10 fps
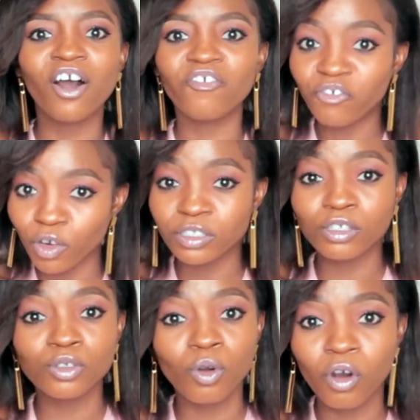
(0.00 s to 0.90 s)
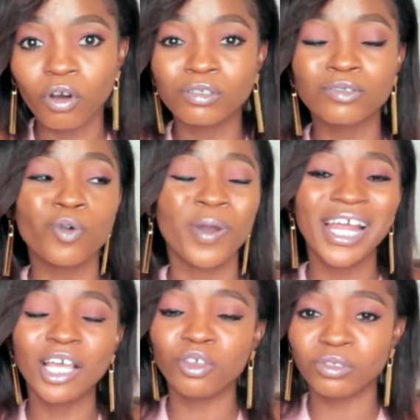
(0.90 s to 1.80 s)
For this whole cause. So
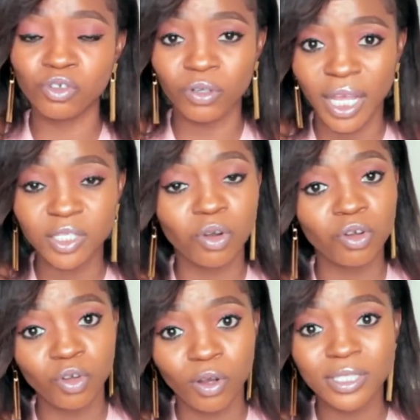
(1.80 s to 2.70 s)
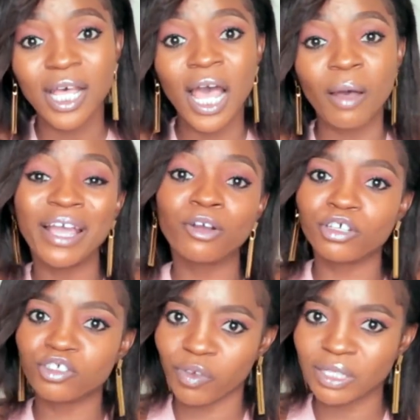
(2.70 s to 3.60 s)
whether you donate or not, by
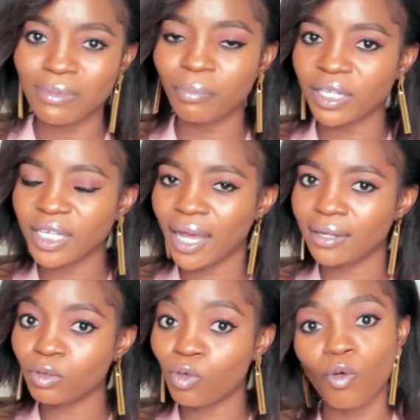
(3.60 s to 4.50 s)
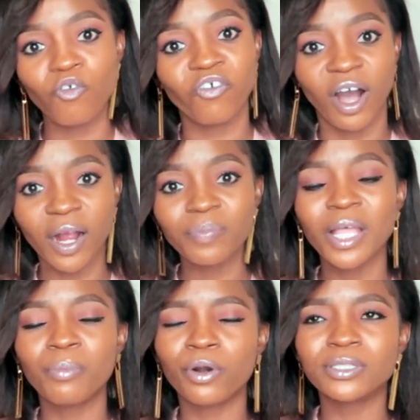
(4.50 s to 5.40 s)
God's grace, my money can go far,
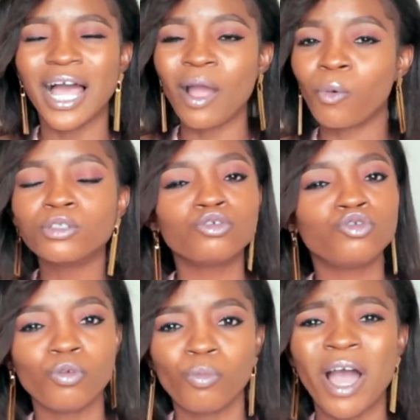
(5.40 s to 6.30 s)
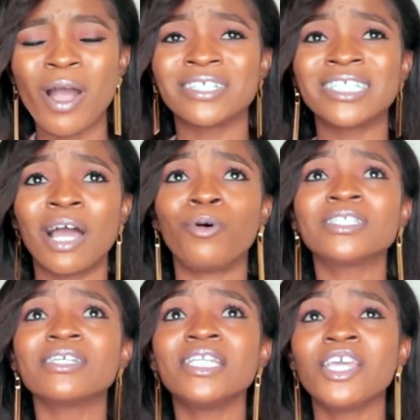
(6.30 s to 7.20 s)
but I want to do more. As in, I want
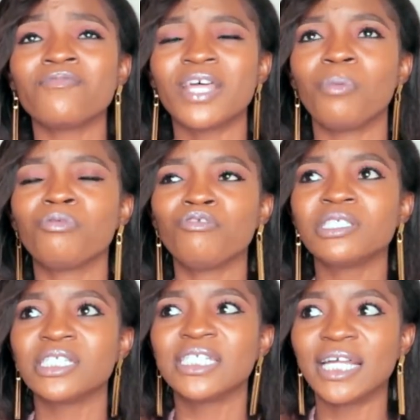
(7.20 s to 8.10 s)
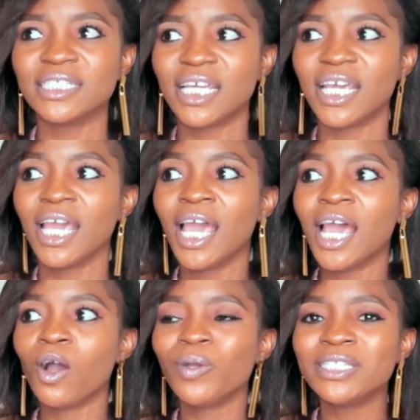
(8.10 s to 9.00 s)
to leave that prison that day
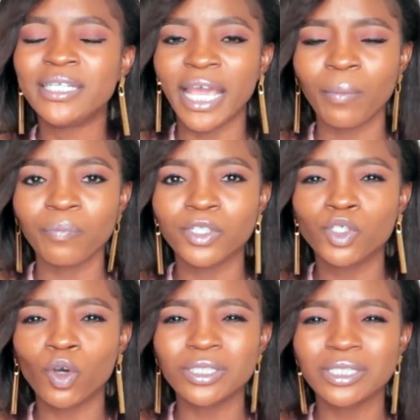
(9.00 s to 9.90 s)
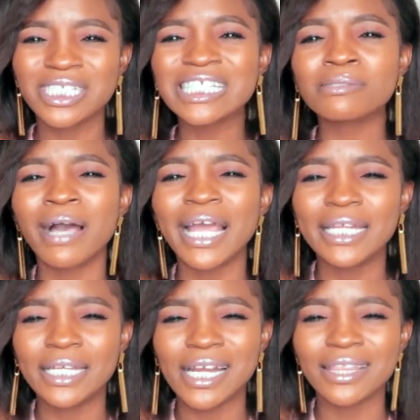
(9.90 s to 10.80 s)
with them just
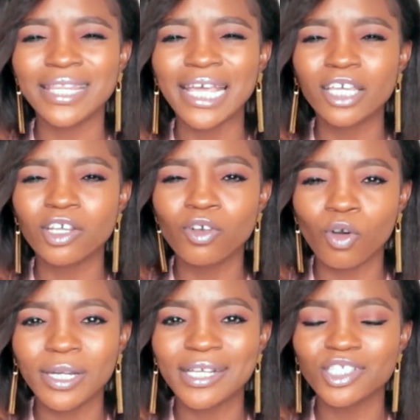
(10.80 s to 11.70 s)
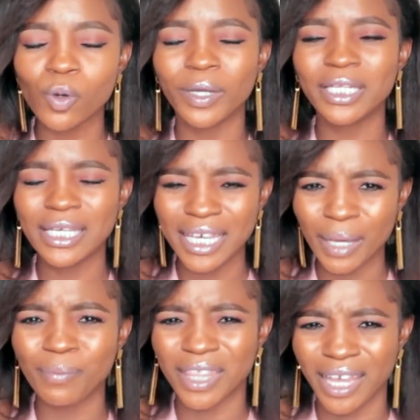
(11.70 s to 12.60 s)
smiling and thanking God that somebody
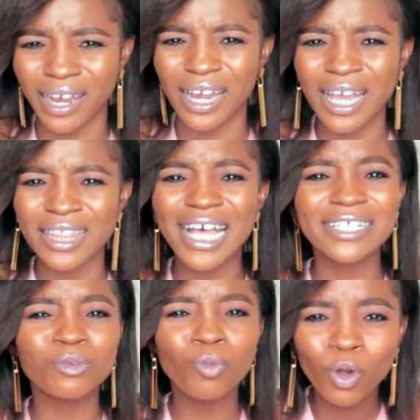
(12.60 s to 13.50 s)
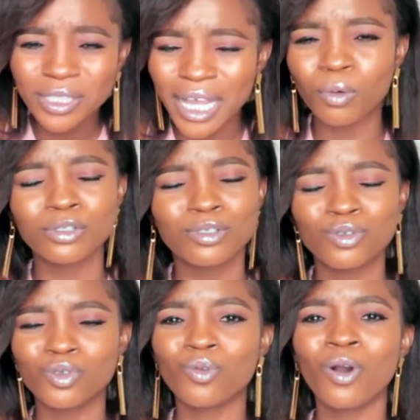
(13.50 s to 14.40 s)
came there. That's what I want to
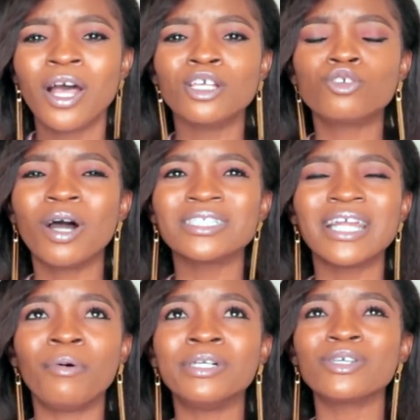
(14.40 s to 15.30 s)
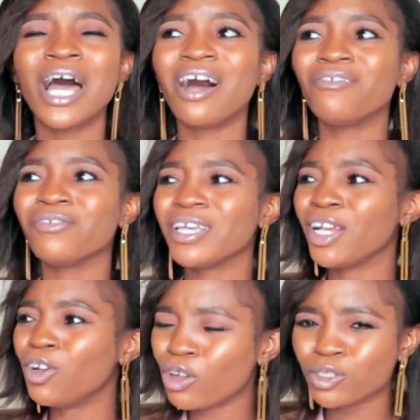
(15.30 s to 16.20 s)
do. So as in, I want to have a
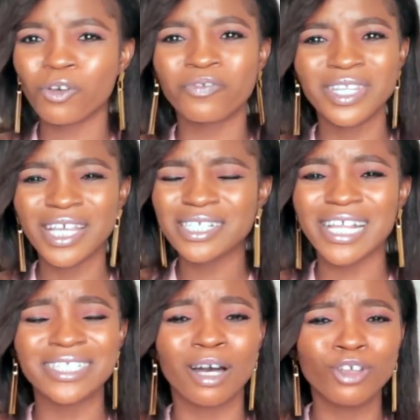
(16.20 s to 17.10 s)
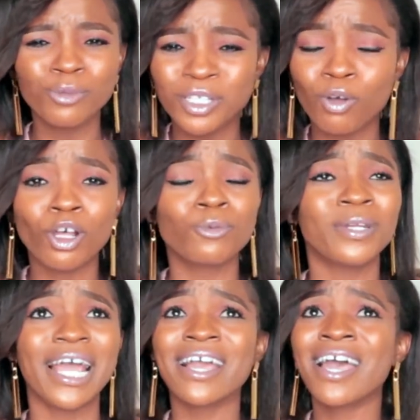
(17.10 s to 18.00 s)
lot of things that I'll just, they'll just be
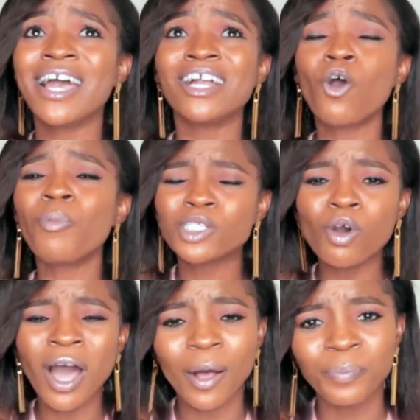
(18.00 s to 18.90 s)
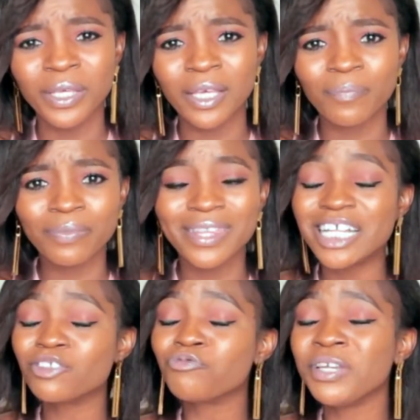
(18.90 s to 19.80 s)
like, they'll be so happy.
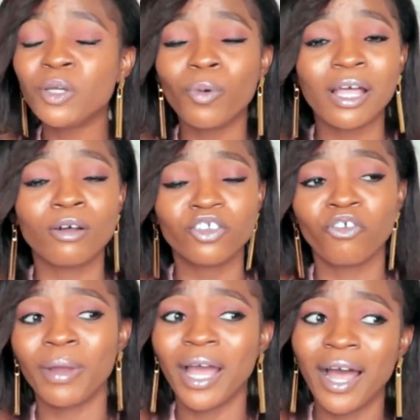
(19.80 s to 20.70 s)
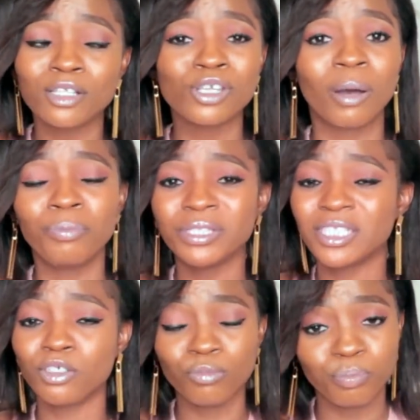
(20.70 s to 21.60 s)
That's really what I want to do from my heart. So I'm
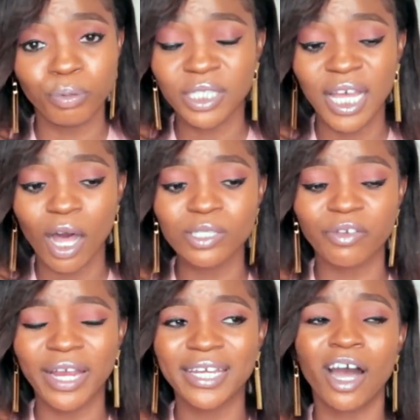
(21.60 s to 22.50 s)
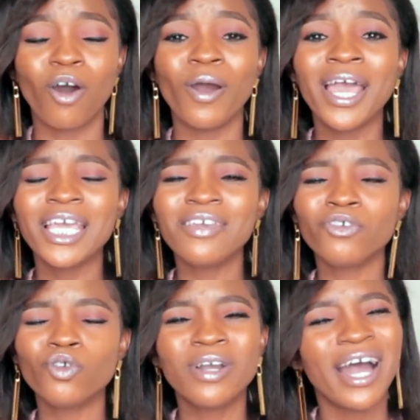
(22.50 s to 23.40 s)
putting it out right now. If
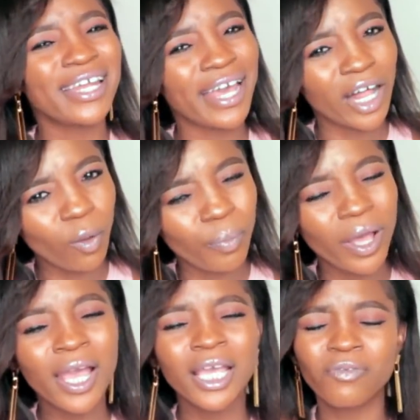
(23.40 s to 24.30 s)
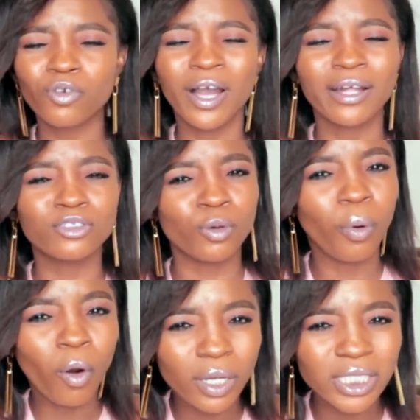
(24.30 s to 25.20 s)
you can help, if you can
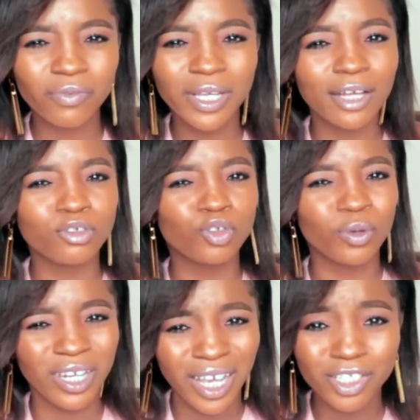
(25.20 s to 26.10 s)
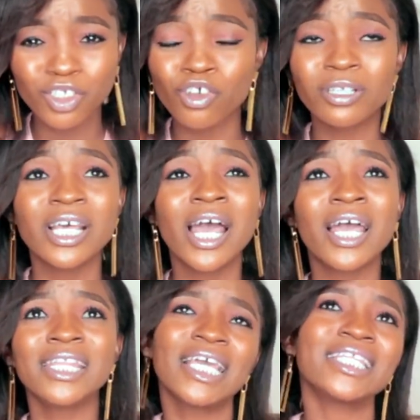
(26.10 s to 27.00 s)
support, if you can donate, just
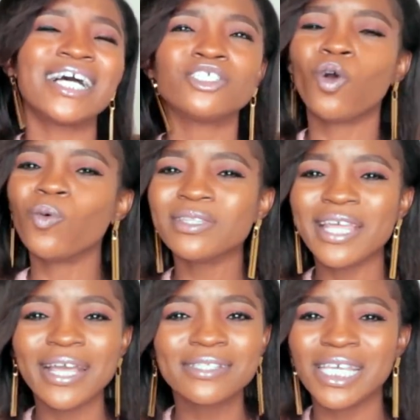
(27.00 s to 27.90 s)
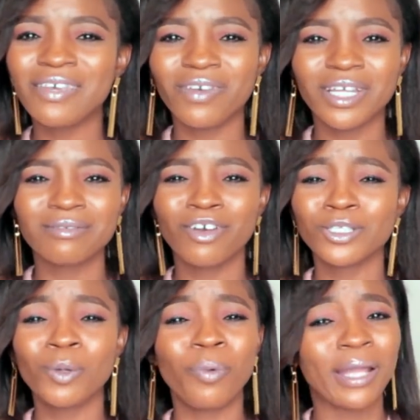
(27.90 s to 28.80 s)
take it as your own Thanksgiving, because
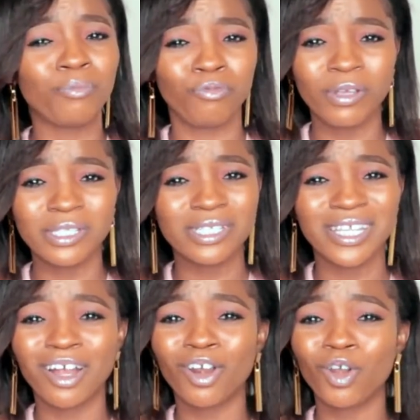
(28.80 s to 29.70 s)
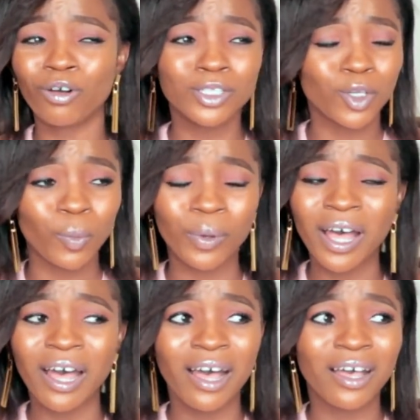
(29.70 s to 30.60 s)
people are in prison, they are locked up,
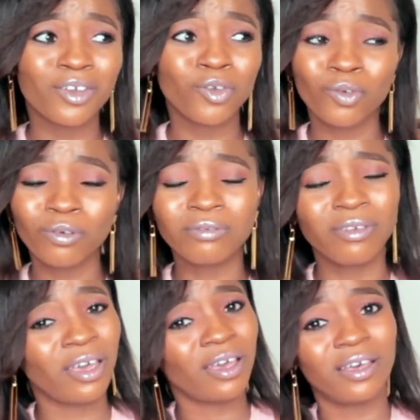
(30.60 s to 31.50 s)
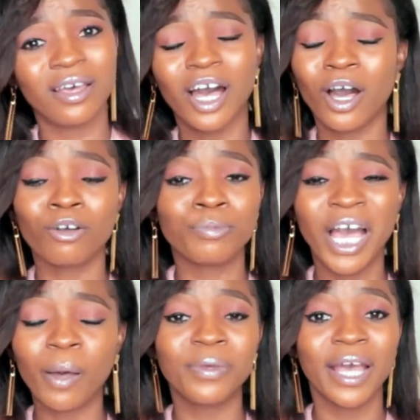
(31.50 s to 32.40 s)
you know. Yeah, I'll be
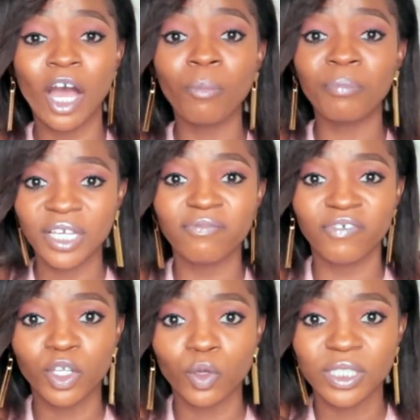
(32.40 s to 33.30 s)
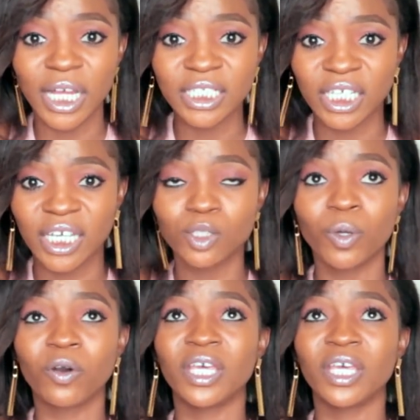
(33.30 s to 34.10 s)
happy, and I'll be making videos that day as well.